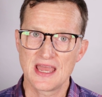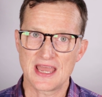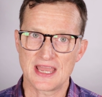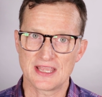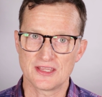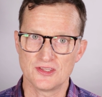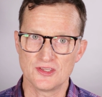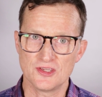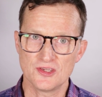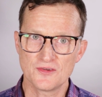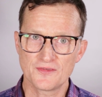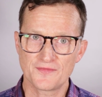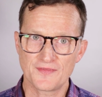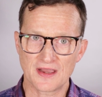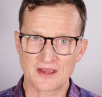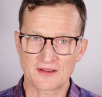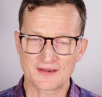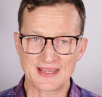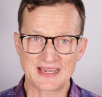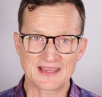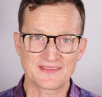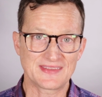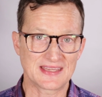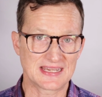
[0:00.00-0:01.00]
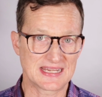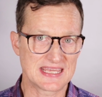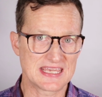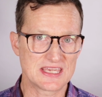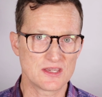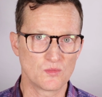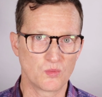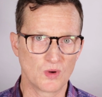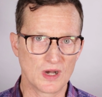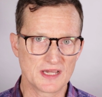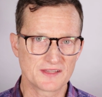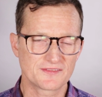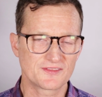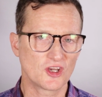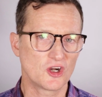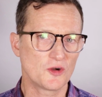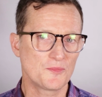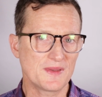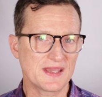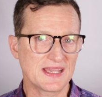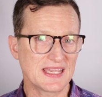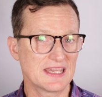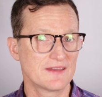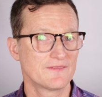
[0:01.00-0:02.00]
and you found out that he was doping,